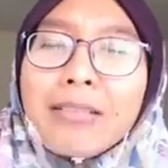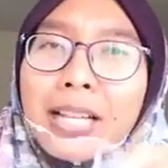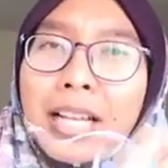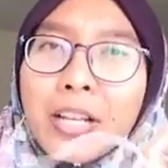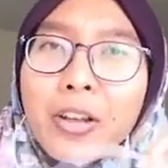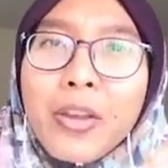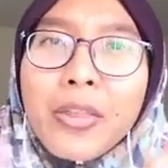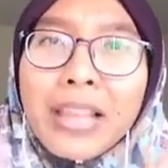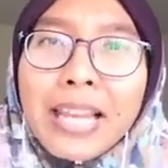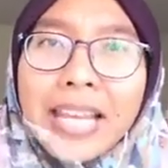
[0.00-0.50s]

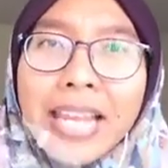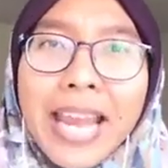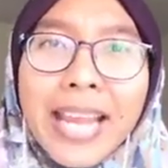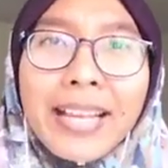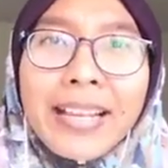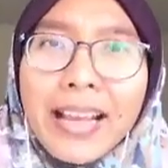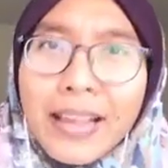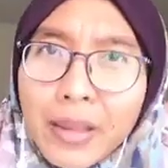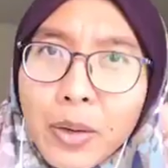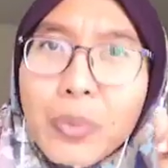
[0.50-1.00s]
Click on the
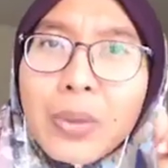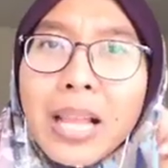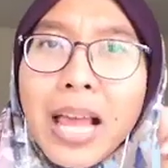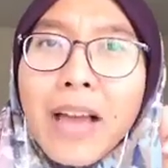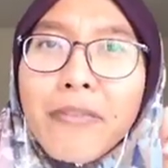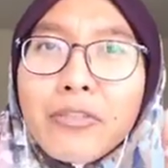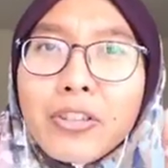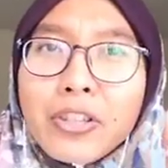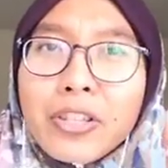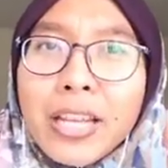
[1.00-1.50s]
link and I will
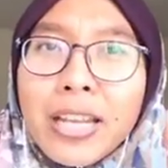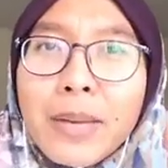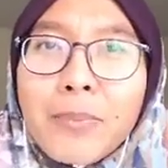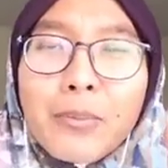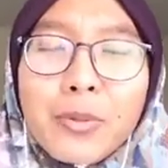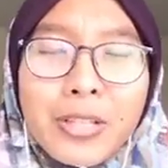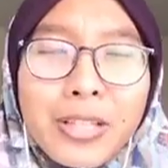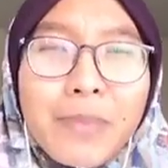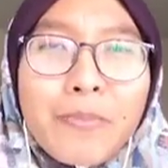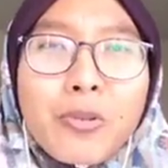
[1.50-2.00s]
have a chat and
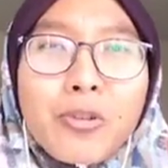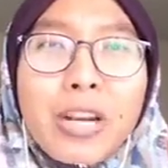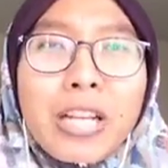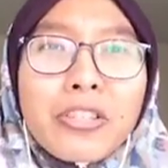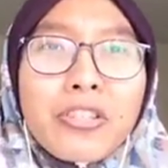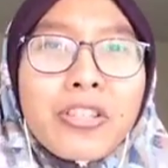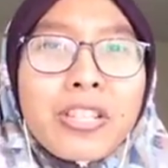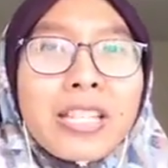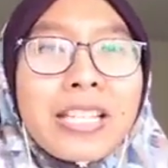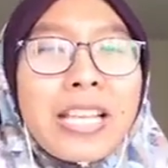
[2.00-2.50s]
put some
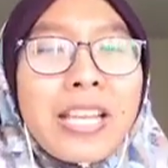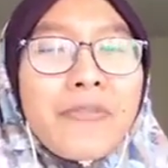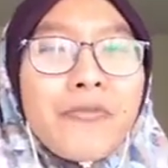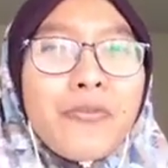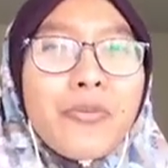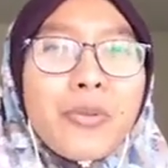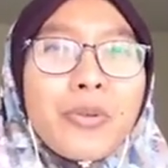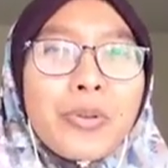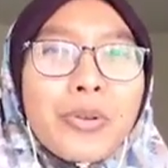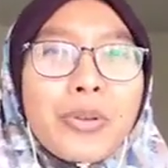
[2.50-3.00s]
strategies in
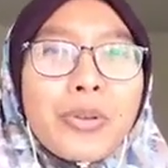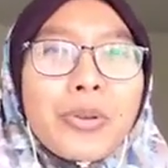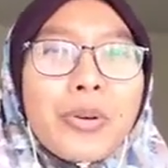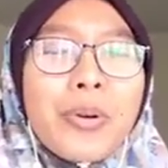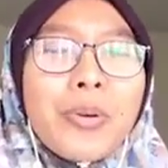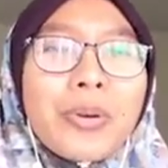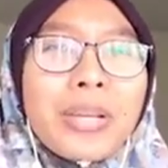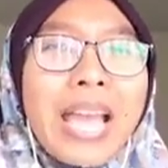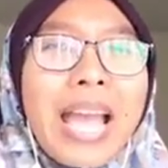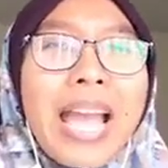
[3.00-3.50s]
for you,
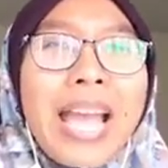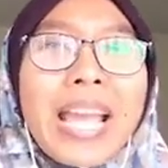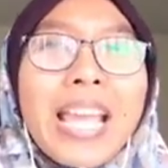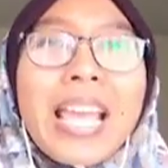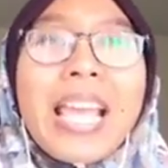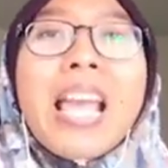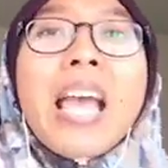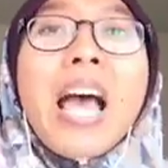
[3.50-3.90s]
okay?